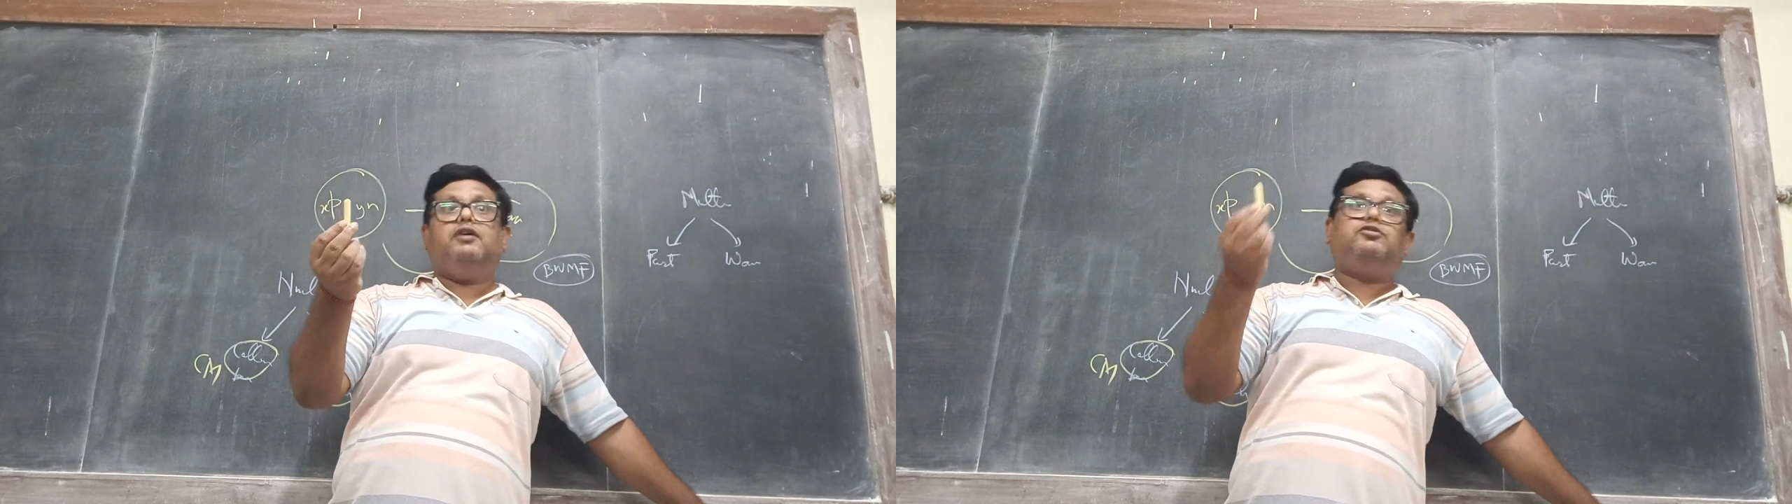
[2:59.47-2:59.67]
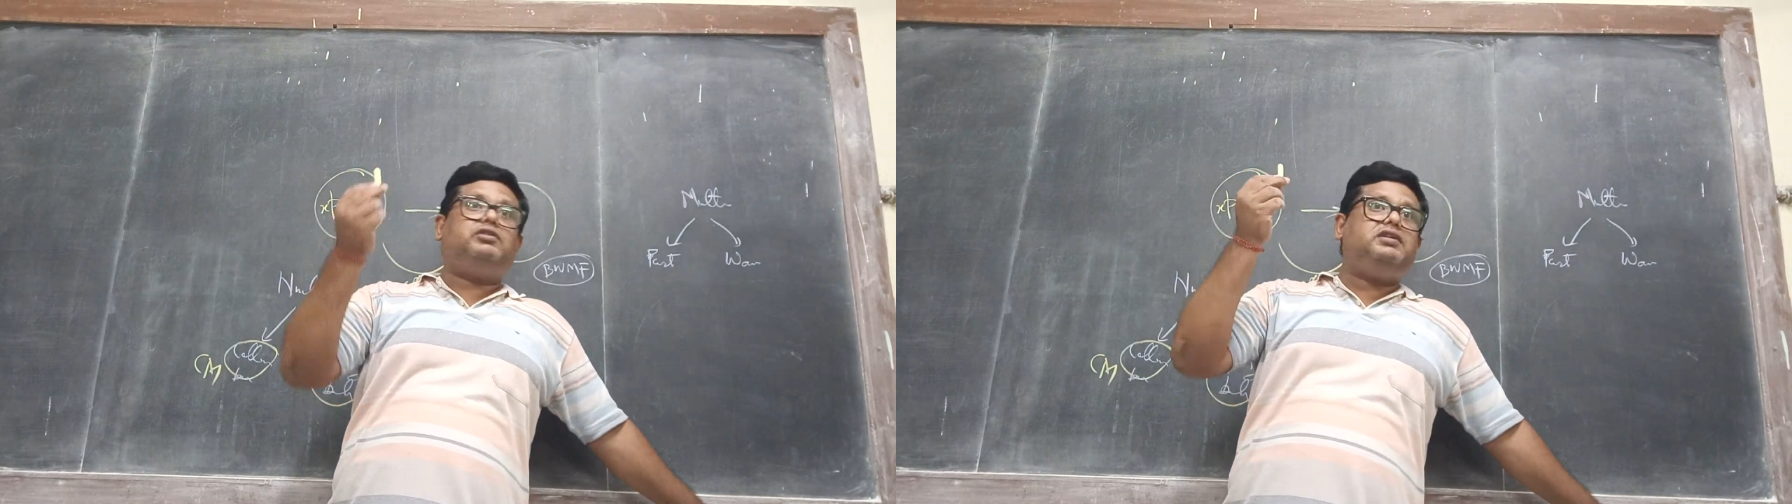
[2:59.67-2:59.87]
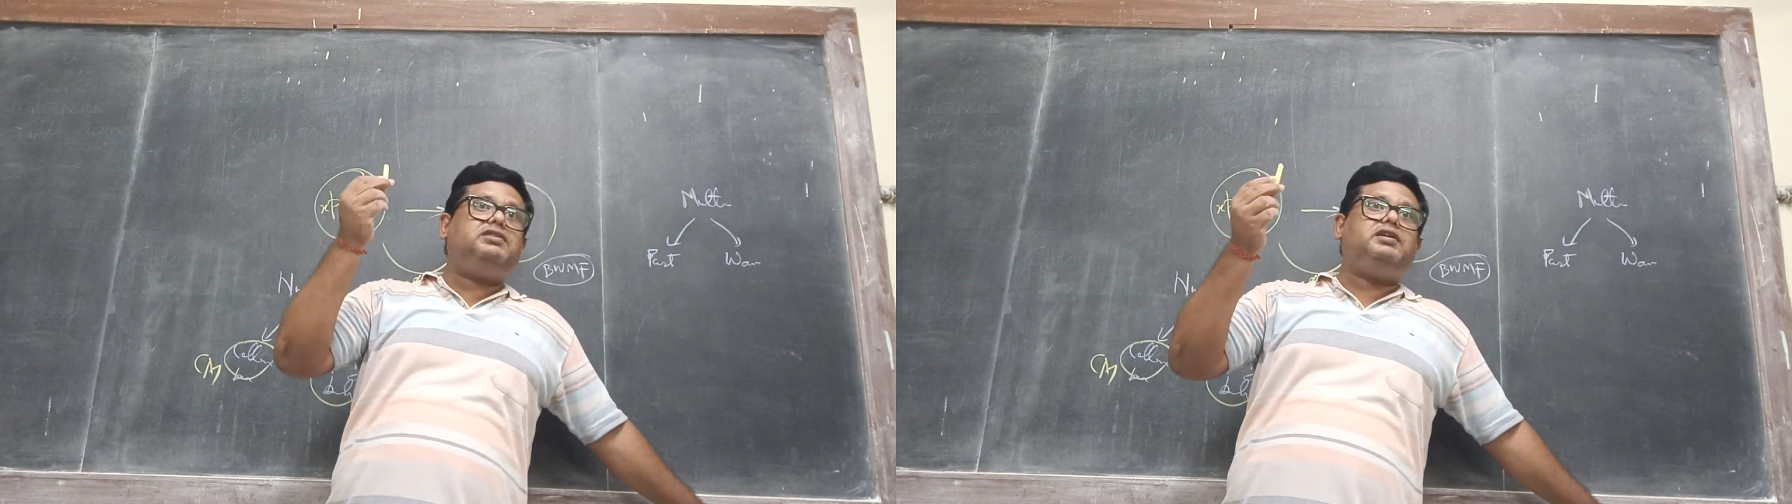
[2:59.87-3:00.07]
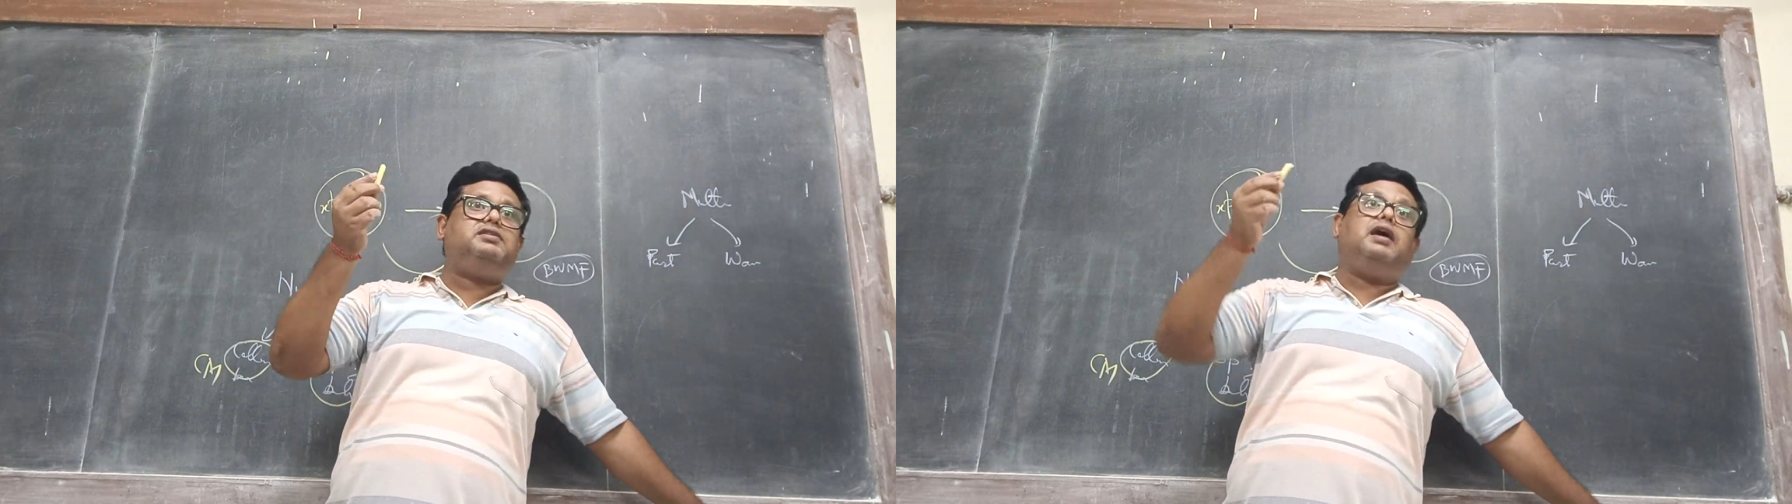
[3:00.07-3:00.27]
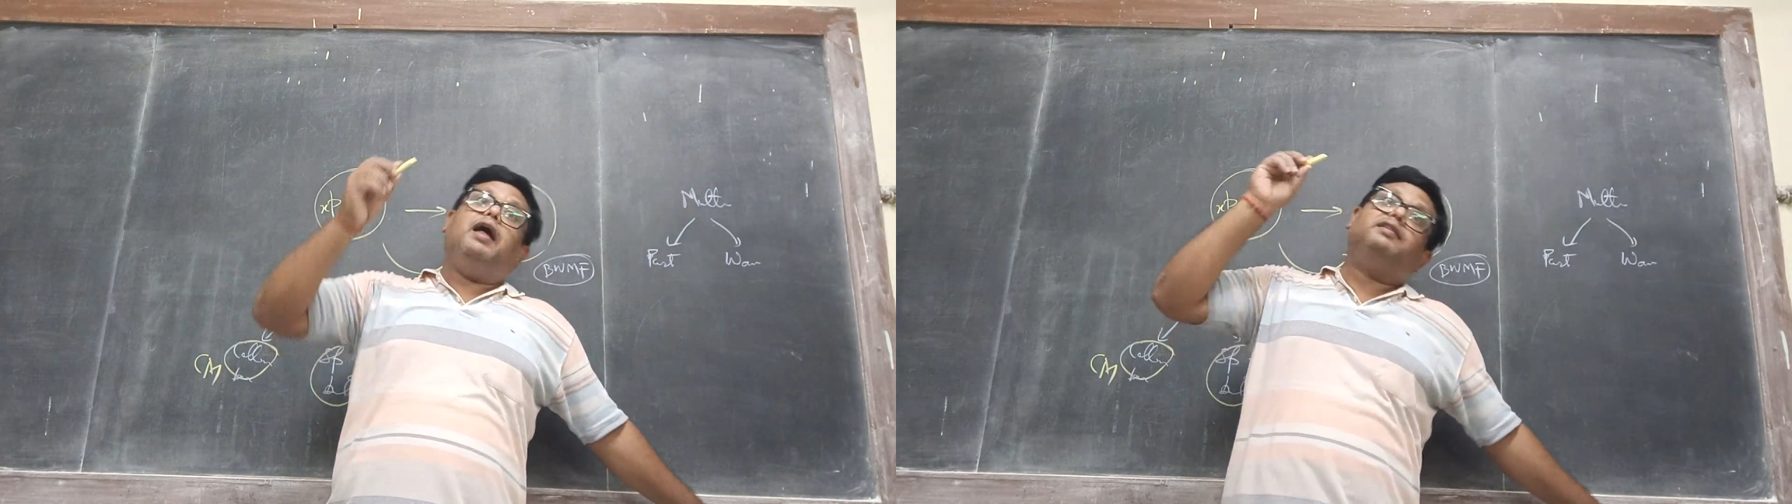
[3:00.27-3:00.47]
So this
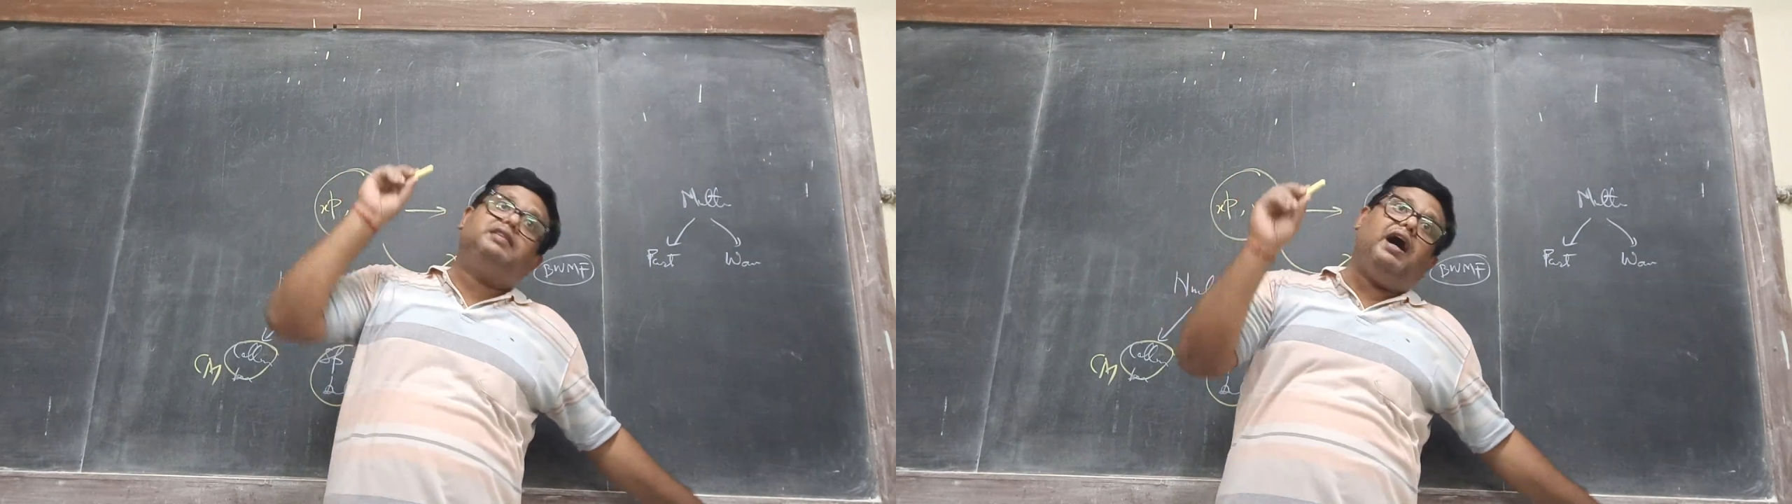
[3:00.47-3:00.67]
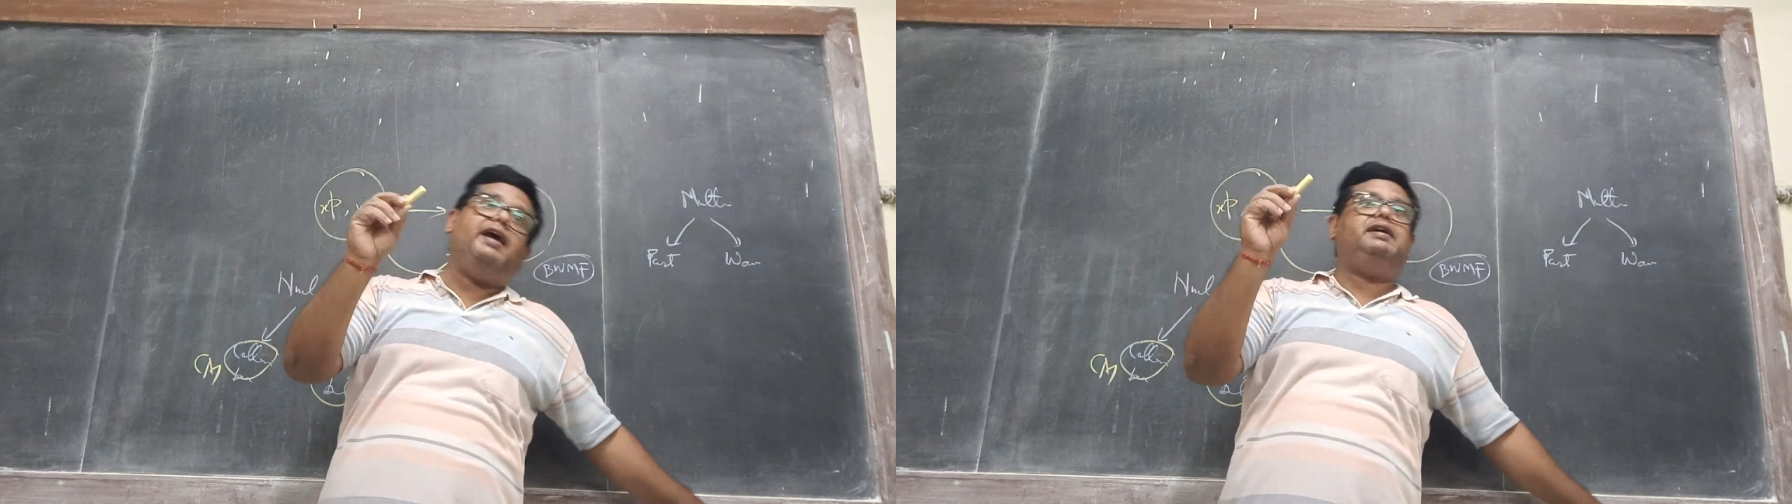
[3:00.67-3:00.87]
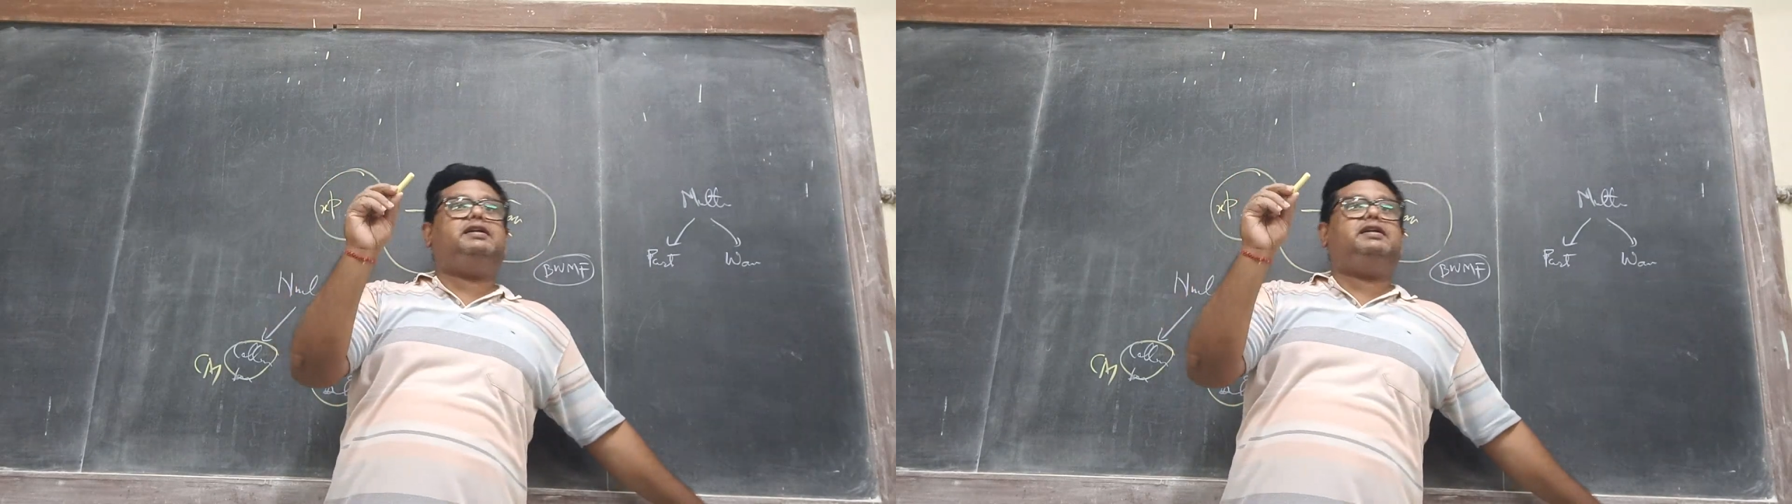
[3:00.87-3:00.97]
is the